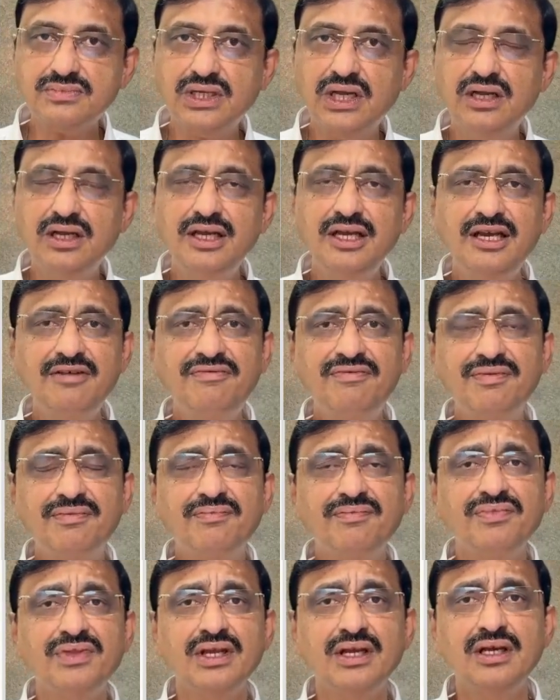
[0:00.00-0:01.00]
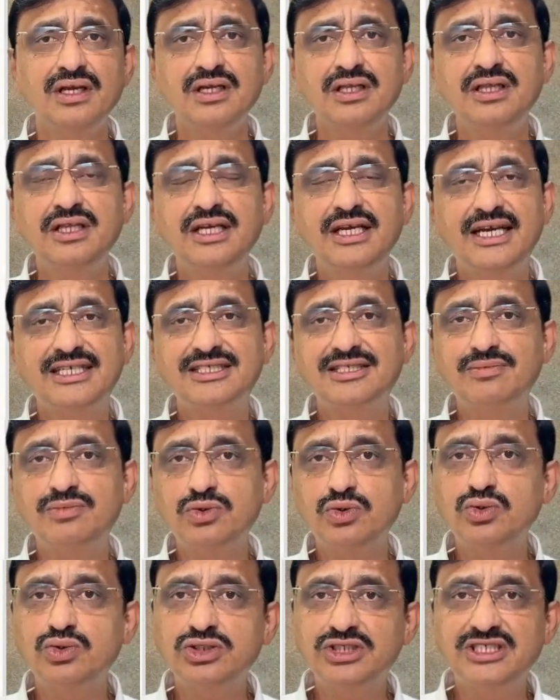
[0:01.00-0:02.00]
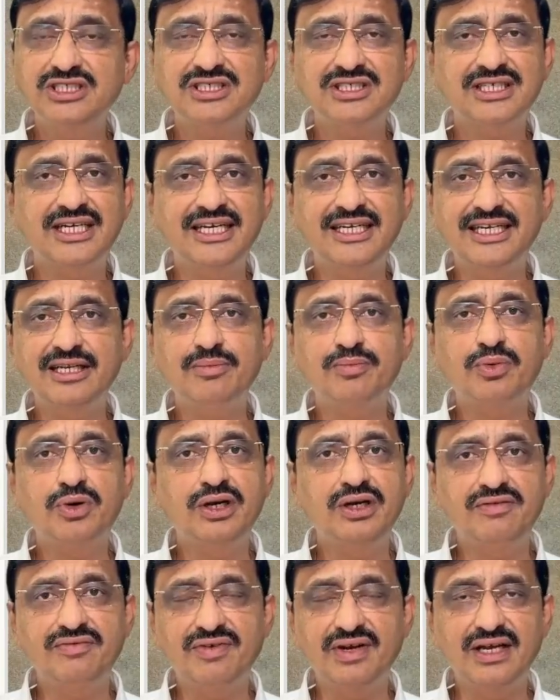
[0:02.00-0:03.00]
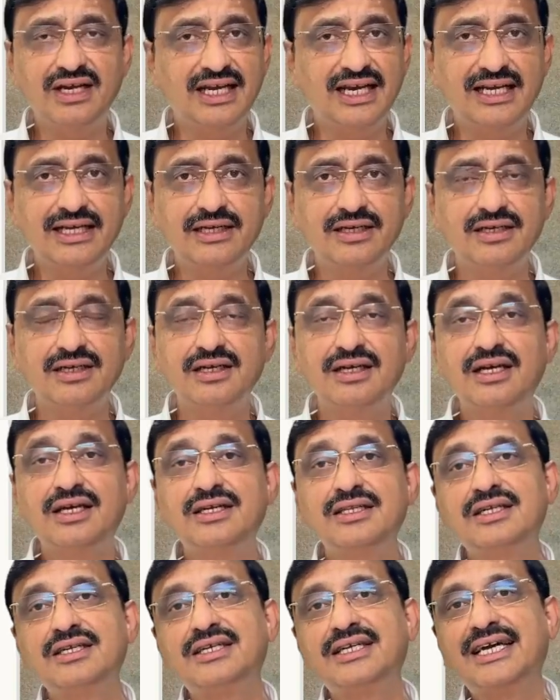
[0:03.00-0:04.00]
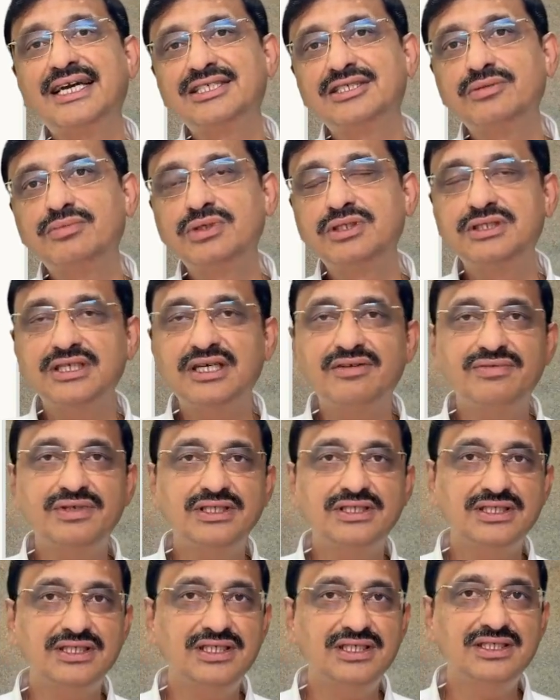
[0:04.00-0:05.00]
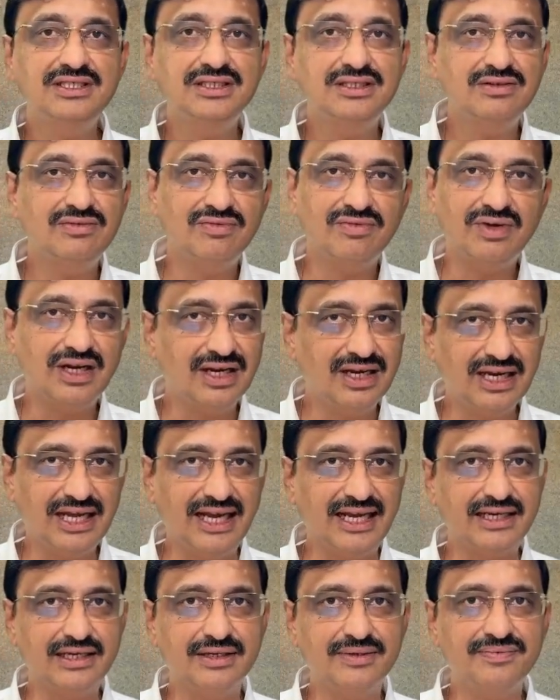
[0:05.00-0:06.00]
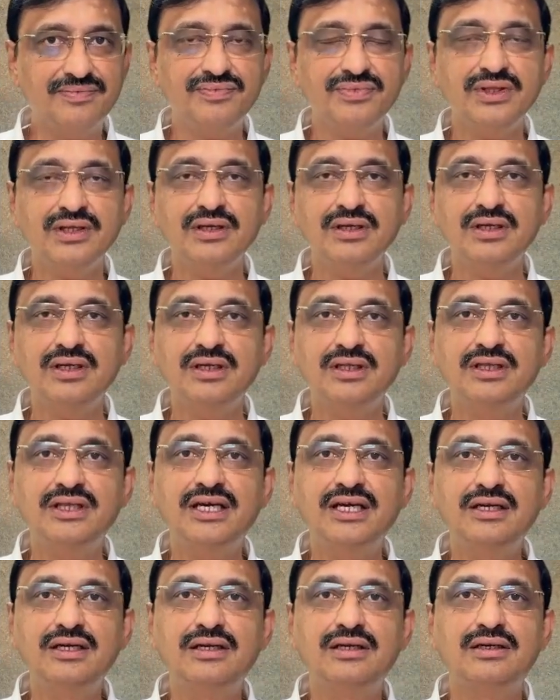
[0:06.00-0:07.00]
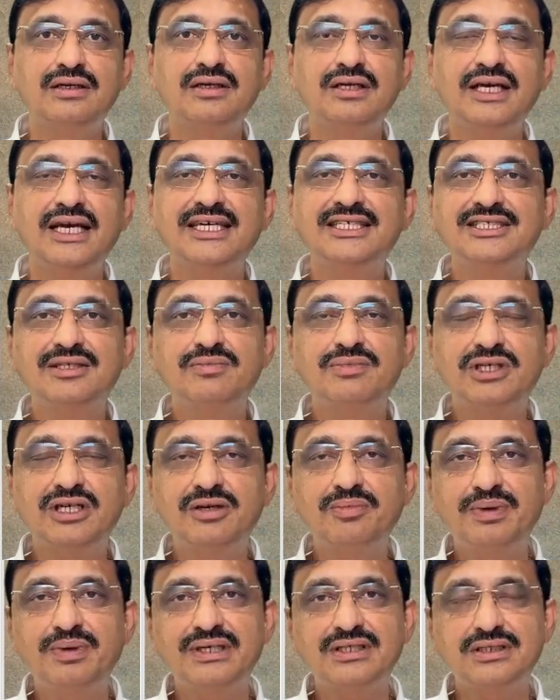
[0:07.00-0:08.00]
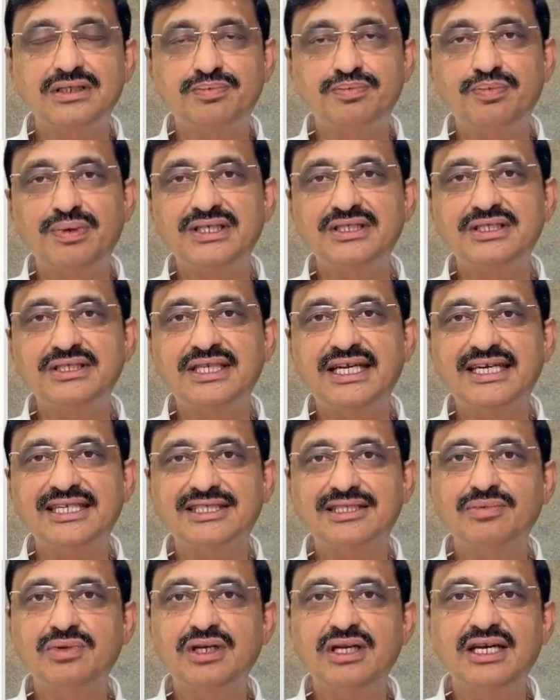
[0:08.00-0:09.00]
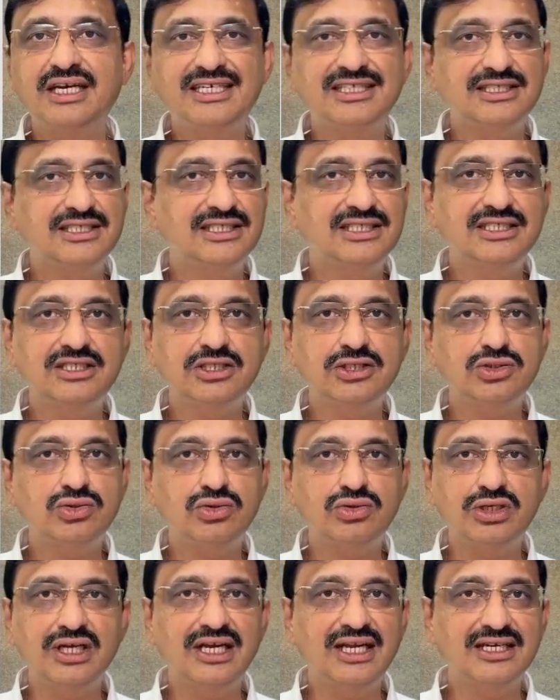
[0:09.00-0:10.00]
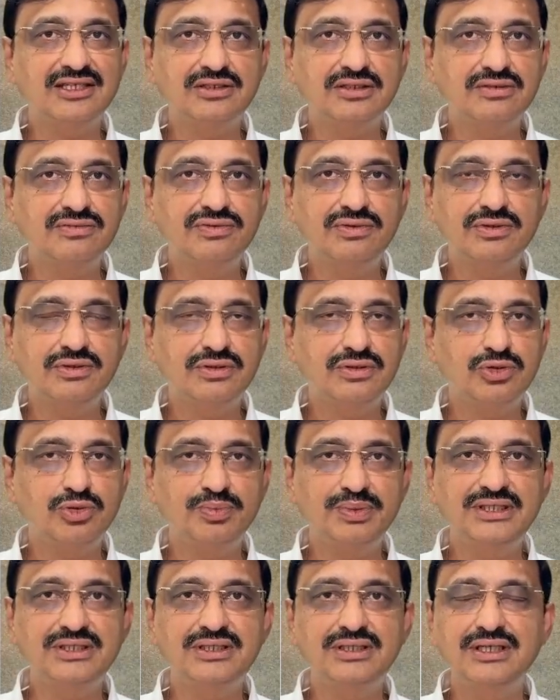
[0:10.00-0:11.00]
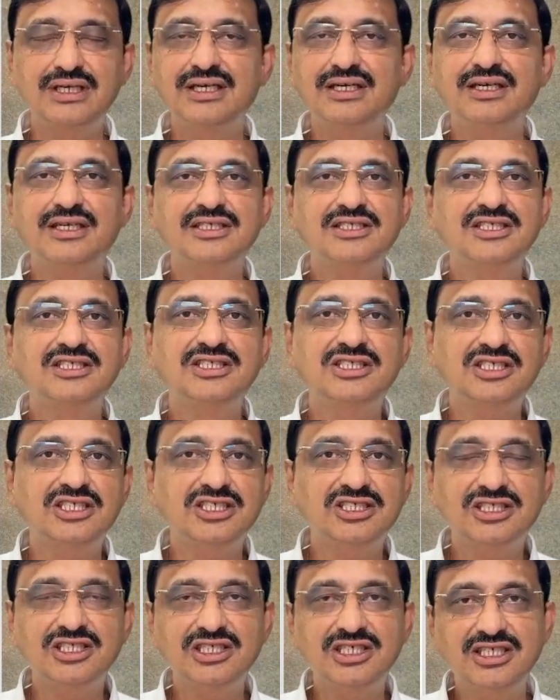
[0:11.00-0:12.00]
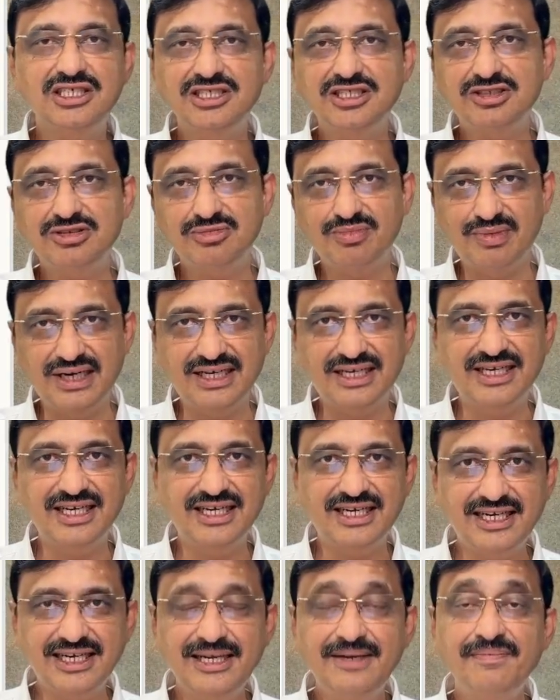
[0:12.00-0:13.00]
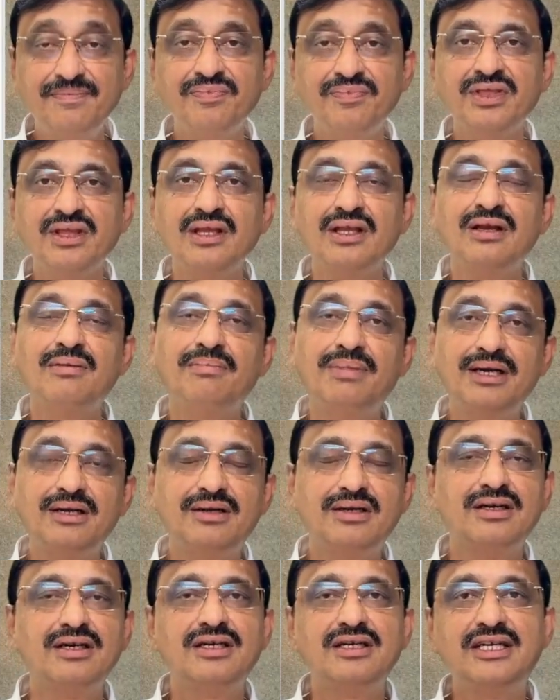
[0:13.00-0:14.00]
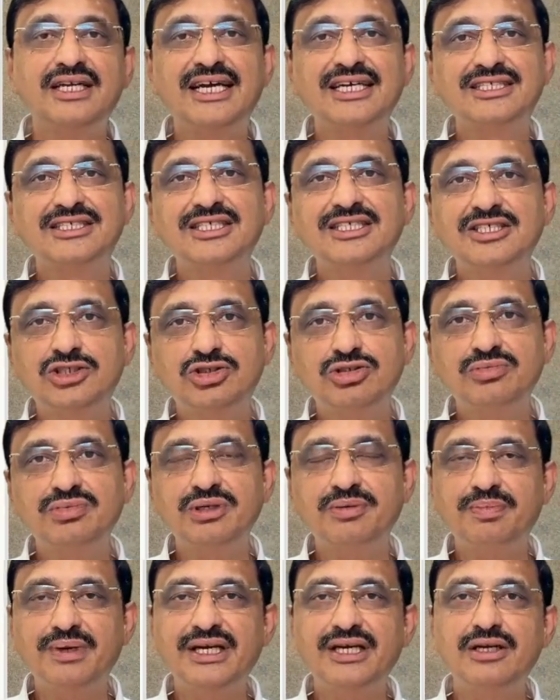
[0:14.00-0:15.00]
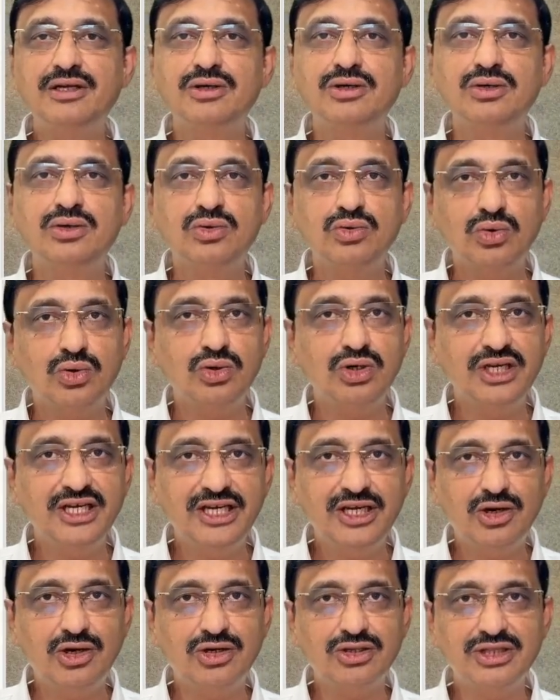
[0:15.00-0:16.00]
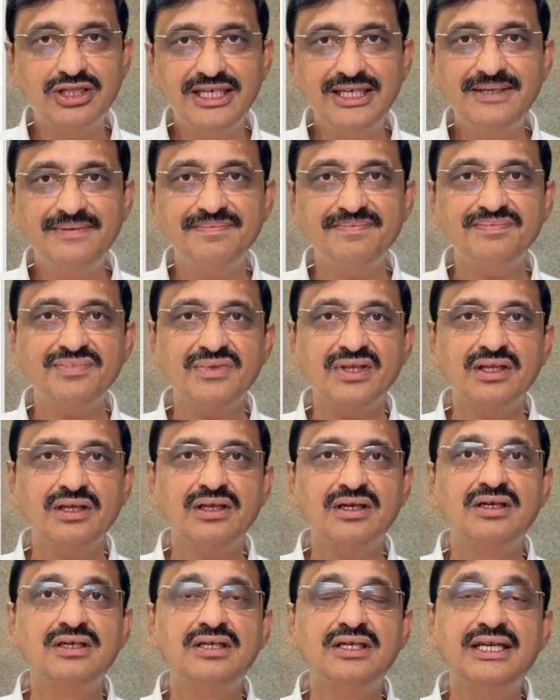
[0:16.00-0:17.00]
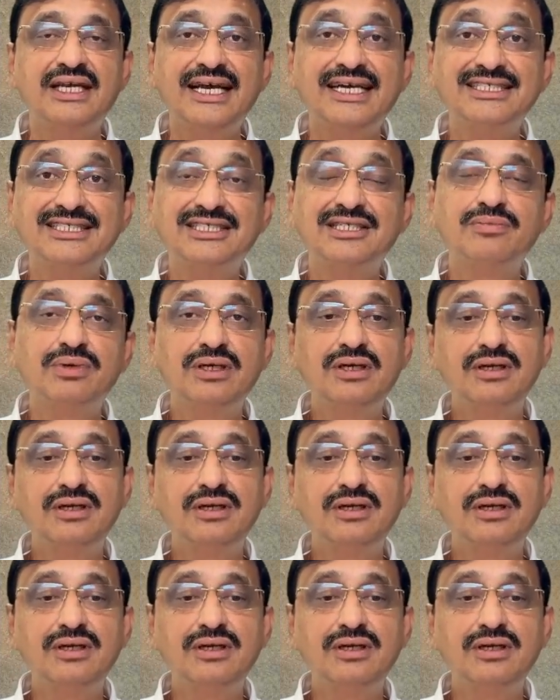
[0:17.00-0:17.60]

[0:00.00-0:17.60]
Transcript: If the exempt goods is 19.5 lakh and the taxable service is 1 lakh, then exempted plus taxable exceeds 20 lakhs of rupees and registration is mandatory, but tax is to be paid only on the taxable